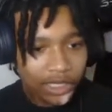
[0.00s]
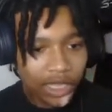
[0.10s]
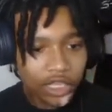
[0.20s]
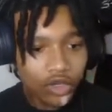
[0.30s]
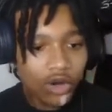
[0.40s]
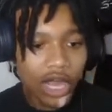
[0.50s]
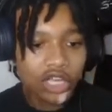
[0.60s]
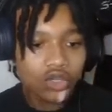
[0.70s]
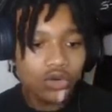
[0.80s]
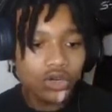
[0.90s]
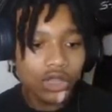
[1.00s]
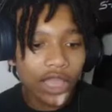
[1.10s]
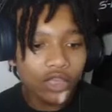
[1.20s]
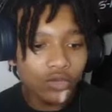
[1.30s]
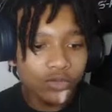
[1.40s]
Like, you don't gotta score.
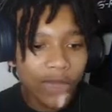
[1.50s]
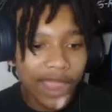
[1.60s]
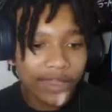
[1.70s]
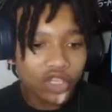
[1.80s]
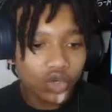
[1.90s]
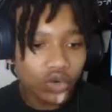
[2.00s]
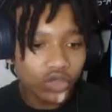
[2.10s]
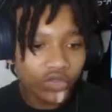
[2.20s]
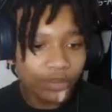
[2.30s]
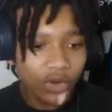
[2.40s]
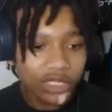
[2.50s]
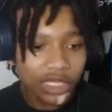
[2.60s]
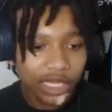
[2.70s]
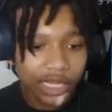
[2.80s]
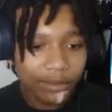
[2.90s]
Like, you might have to score three points
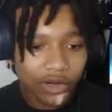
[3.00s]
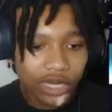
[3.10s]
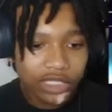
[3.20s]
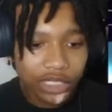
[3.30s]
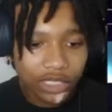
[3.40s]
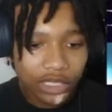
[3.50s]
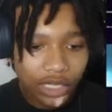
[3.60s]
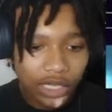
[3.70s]
a game, bro. That's it.